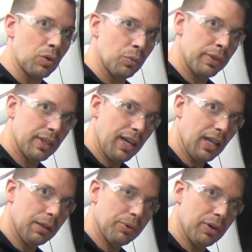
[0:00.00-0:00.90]
With the
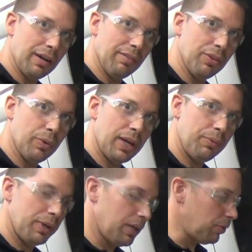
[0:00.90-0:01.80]
caliper out of the
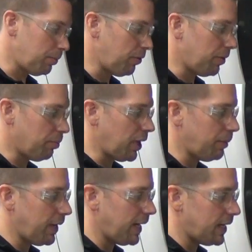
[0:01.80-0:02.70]
way, we can remove the
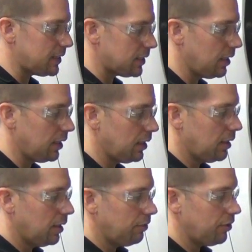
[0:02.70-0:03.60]
brake pads
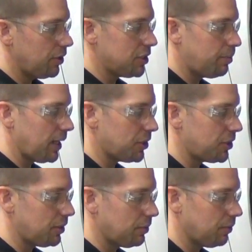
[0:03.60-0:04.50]
for inspection.